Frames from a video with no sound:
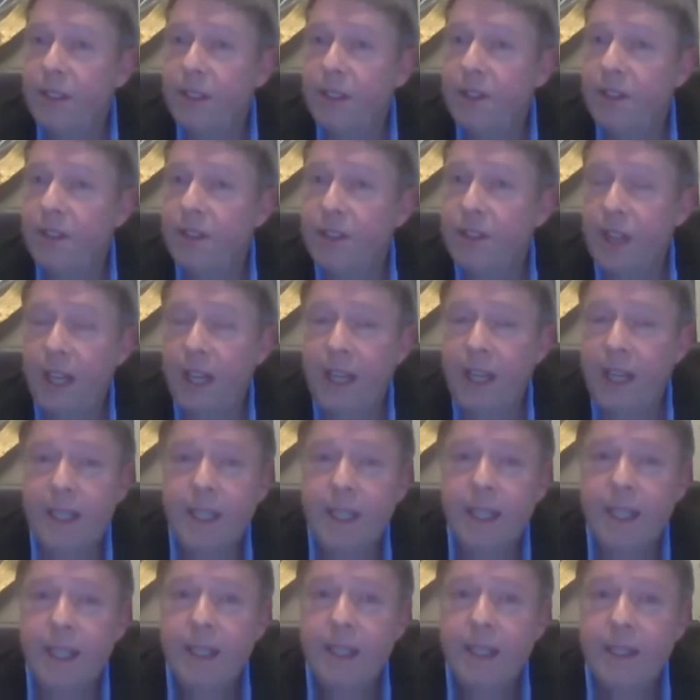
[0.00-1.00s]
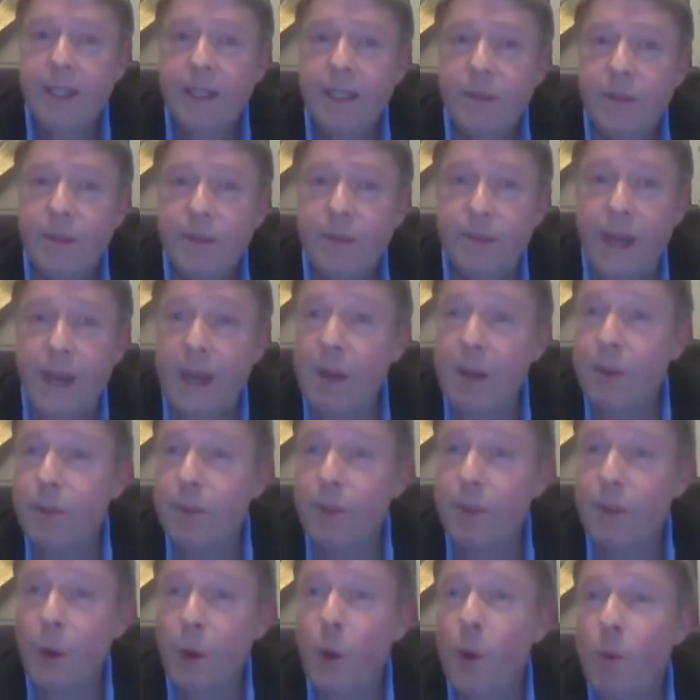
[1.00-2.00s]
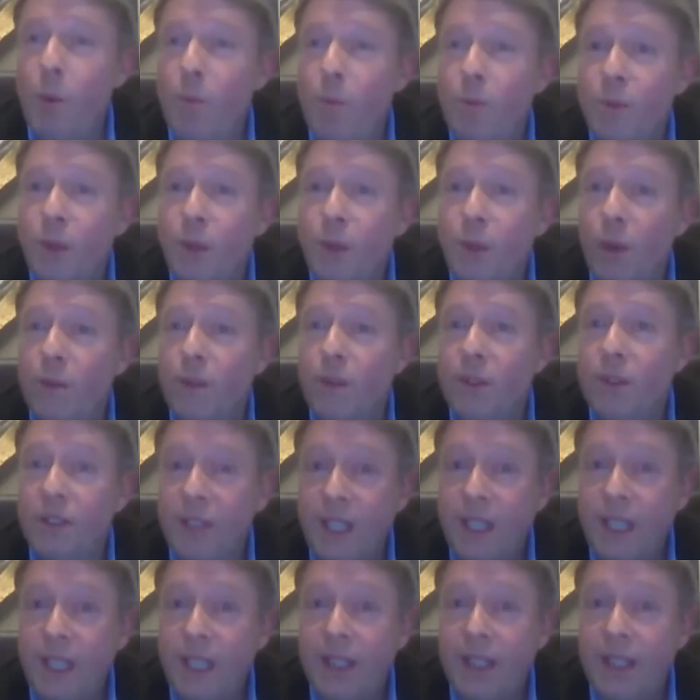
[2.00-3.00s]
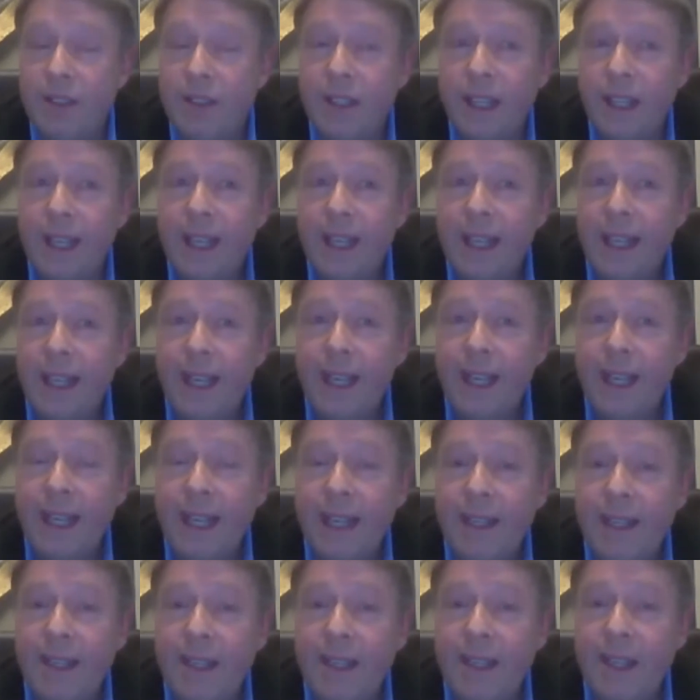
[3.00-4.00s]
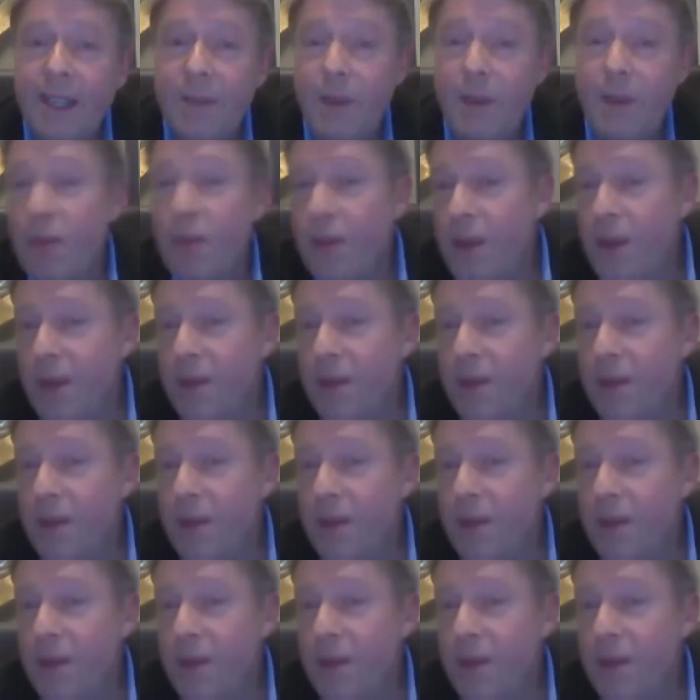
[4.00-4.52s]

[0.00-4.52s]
the state uh, found homes overseas. And if you think